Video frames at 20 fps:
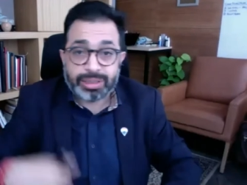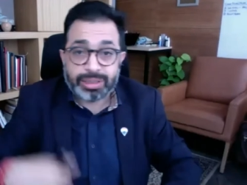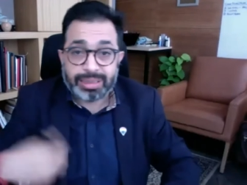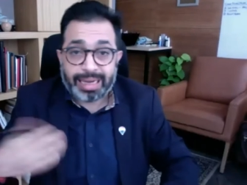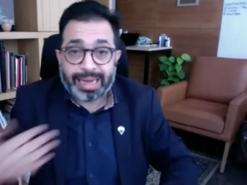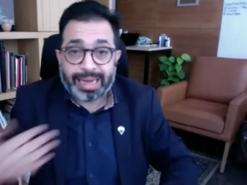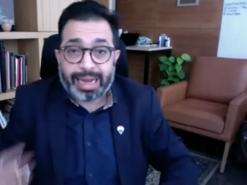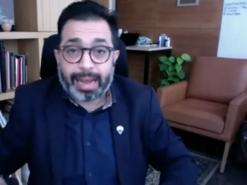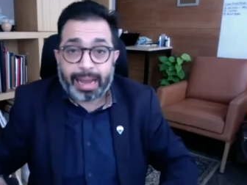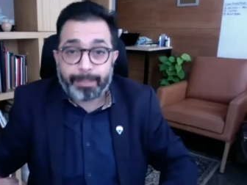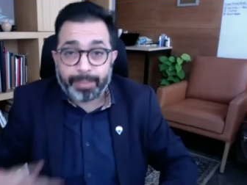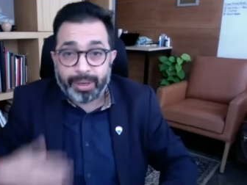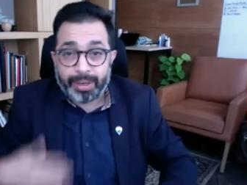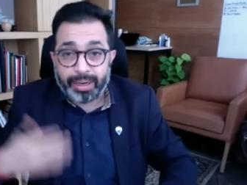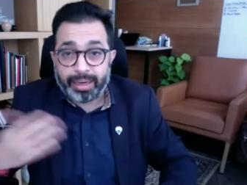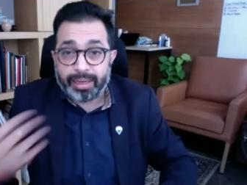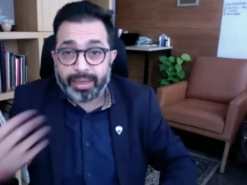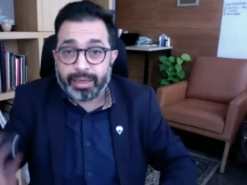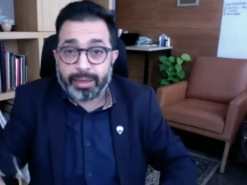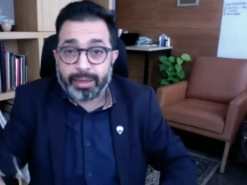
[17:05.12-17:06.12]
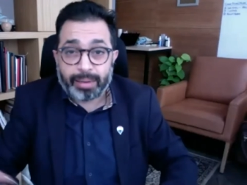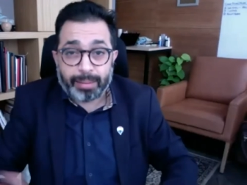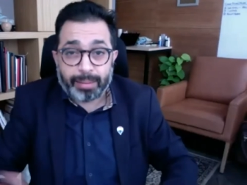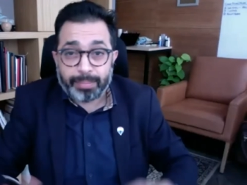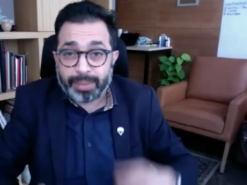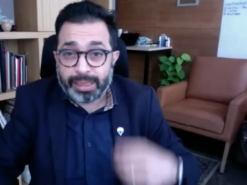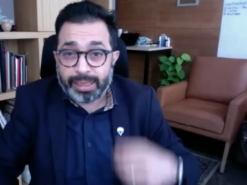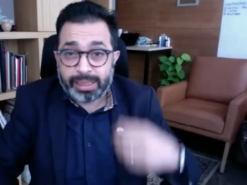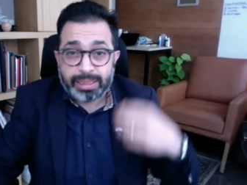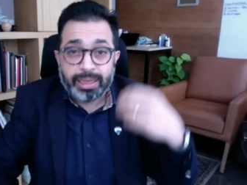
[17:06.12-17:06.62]
like Apple and other
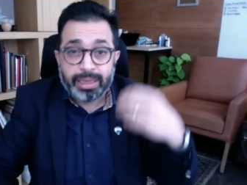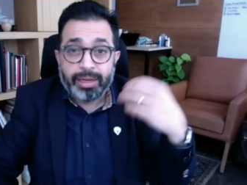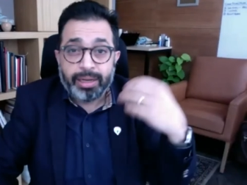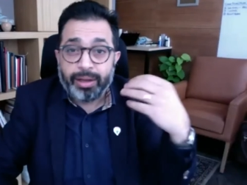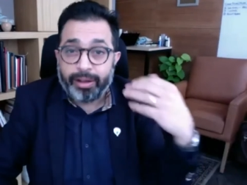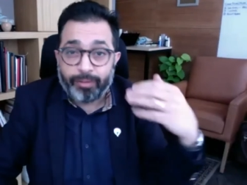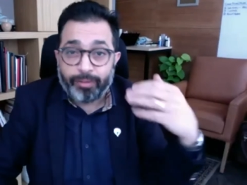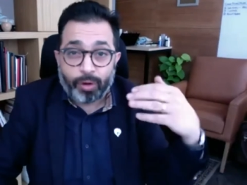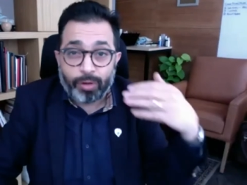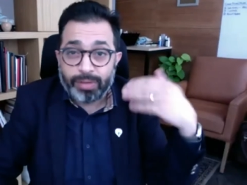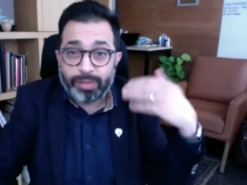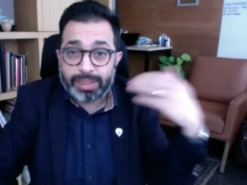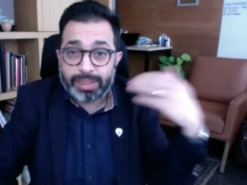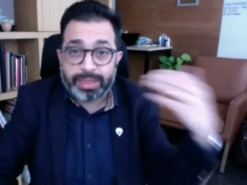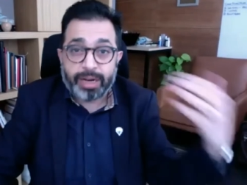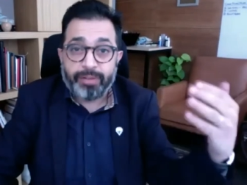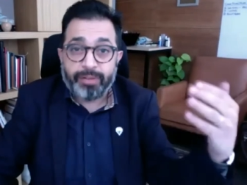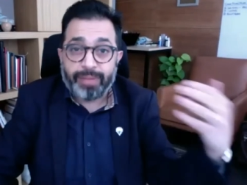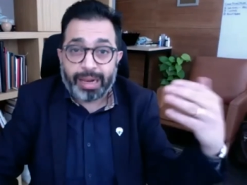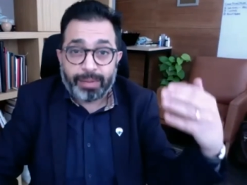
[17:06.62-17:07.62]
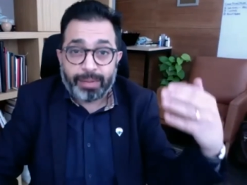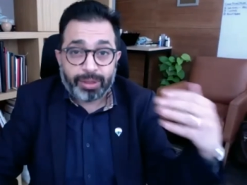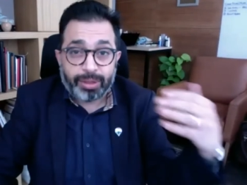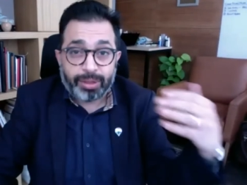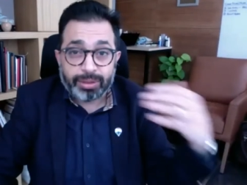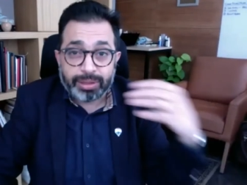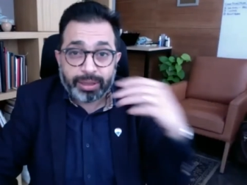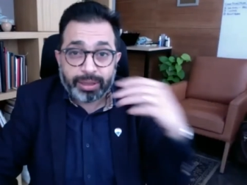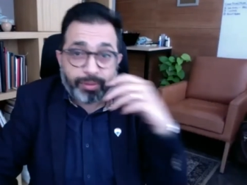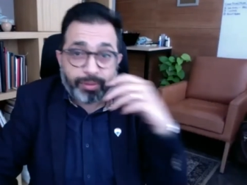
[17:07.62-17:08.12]
companies have always done well
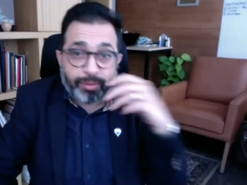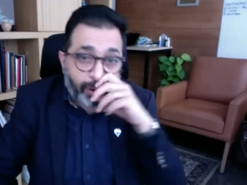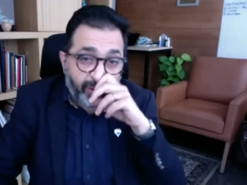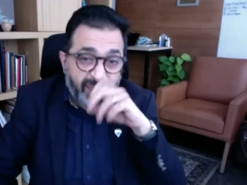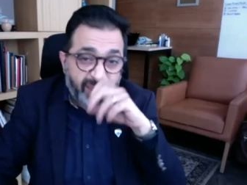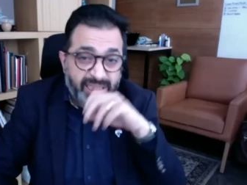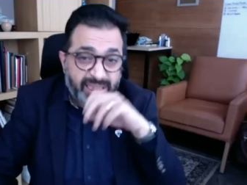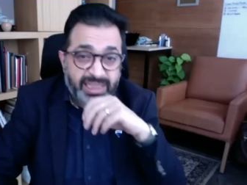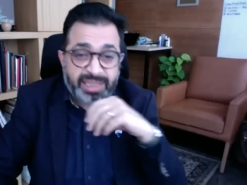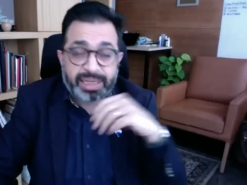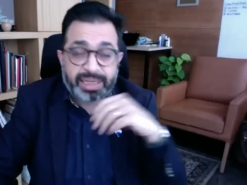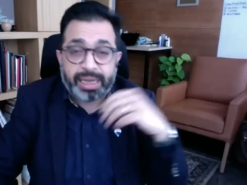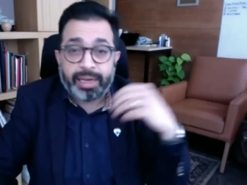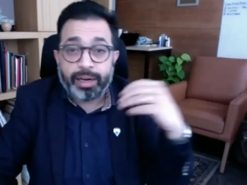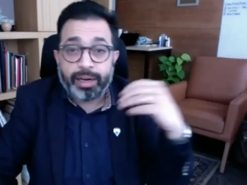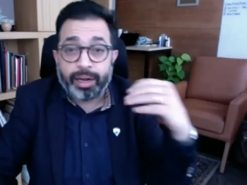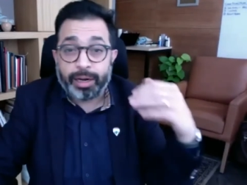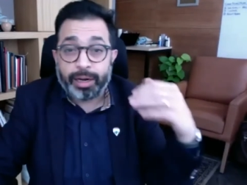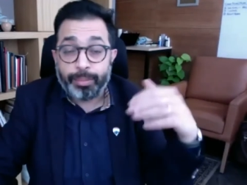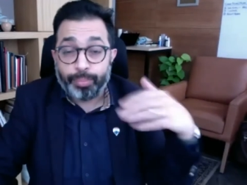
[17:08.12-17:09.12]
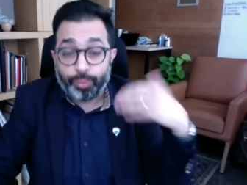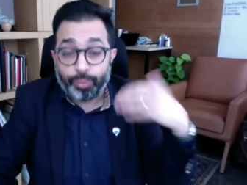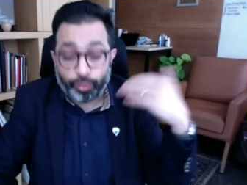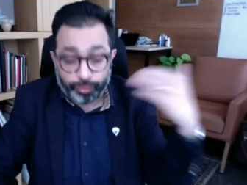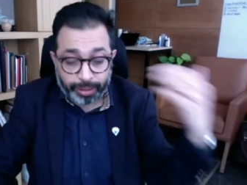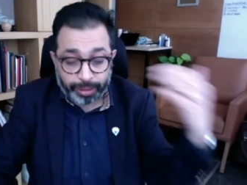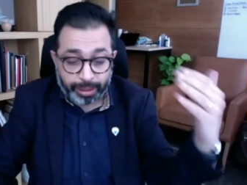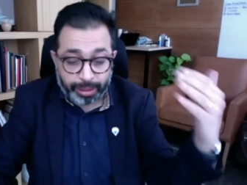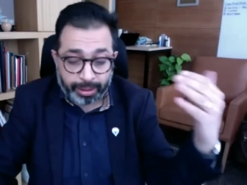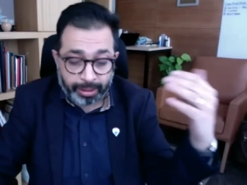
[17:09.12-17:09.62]
because they have always sustained and
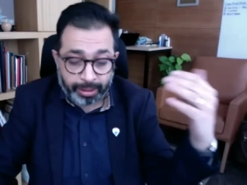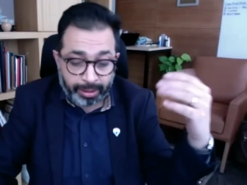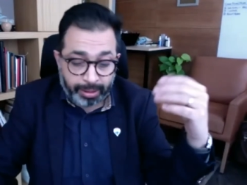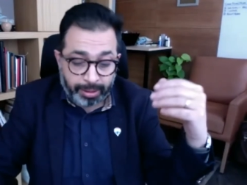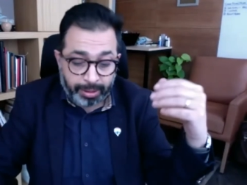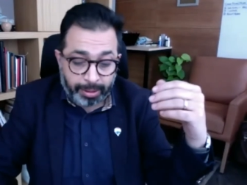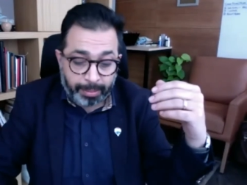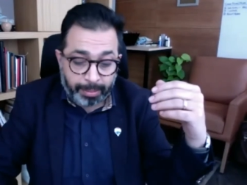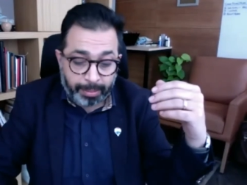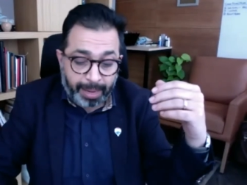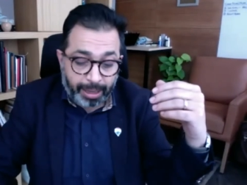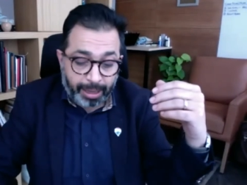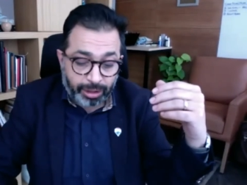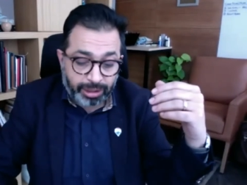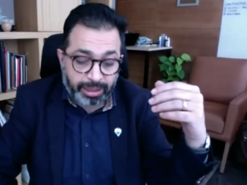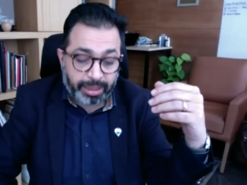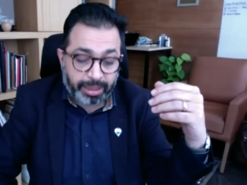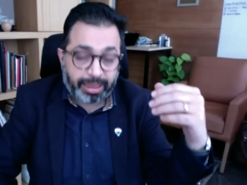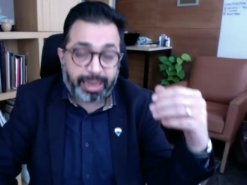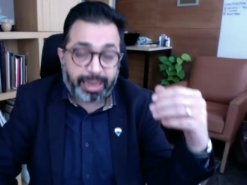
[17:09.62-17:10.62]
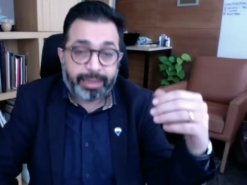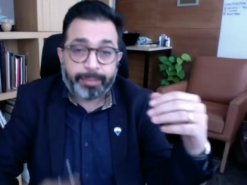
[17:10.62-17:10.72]
improved their margin.